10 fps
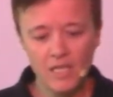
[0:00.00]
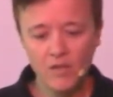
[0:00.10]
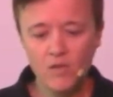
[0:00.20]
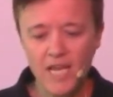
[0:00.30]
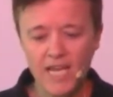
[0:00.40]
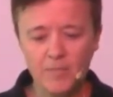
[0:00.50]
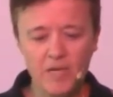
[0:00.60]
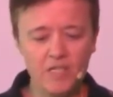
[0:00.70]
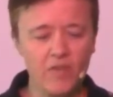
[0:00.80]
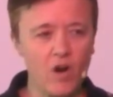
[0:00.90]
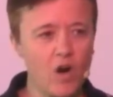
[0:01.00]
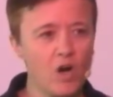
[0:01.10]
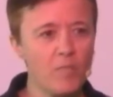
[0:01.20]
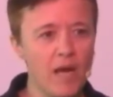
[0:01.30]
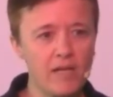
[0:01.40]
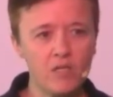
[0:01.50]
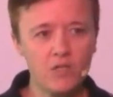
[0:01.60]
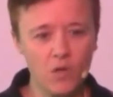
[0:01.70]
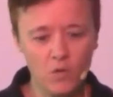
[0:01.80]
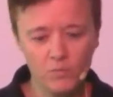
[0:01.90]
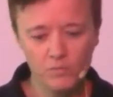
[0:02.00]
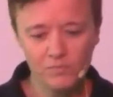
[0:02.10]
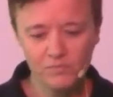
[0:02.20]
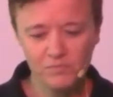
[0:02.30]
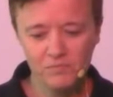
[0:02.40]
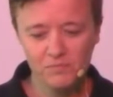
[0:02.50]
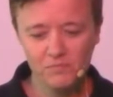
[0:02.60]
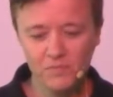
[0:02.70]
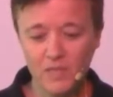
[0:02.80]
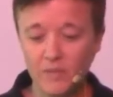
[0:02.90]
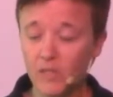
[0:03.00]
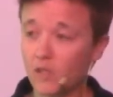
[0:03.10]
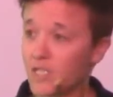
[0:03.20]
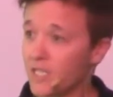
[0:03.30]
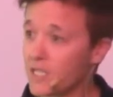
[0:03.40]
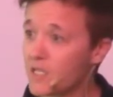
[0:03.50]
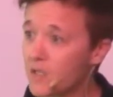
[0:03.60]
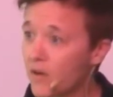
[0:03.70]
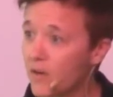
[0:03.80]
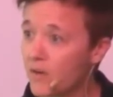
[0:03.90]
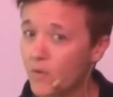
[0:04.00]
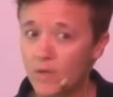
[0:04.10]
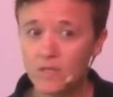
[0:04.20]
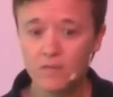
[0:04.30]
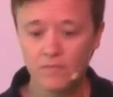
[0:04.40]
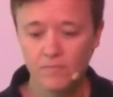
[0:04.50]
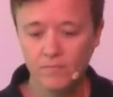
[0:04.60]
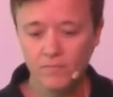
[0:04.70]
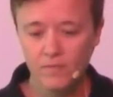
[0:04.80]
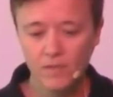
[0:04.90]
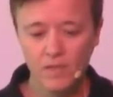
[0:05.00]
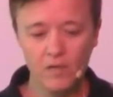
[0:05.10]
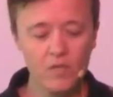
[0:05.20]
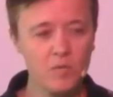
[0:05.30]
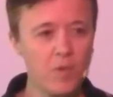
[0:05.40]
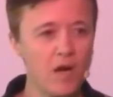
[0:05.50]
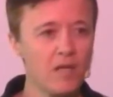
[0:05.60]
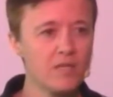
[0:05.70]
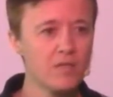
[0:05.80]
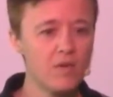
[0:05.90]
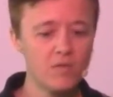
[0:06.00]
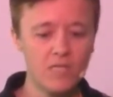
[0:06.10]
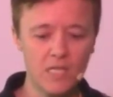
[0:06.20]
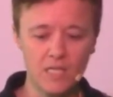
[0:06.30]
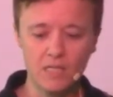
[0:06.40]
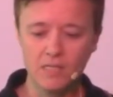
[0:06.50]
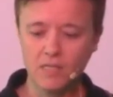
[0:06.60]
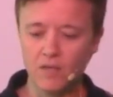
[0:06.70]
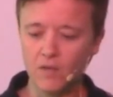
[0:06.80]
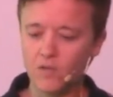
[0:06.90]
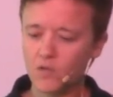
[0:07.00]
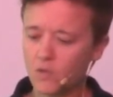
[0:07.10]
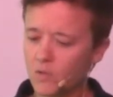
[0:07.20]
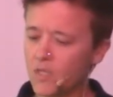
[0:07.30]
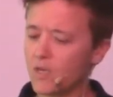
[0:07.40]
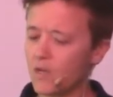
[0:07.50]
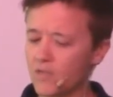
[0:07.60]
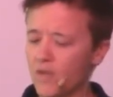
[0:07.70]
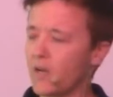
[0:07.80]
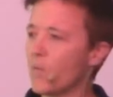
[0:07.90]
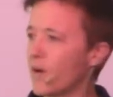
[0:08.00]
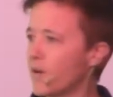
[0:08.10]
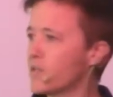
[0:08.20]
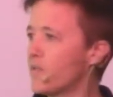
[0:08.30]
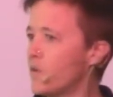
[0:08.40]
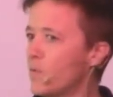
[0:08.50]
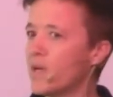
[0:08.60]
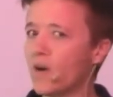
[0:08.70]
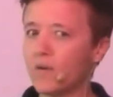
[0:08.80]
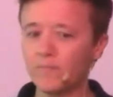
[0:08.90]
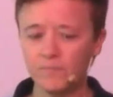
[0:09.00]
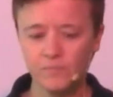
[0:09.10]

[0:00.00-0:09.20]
on those aspects of our heart, mind, and soul, and we learn to listen to our inner voice and respond to those things that are, truly cultivate awareness of who we are.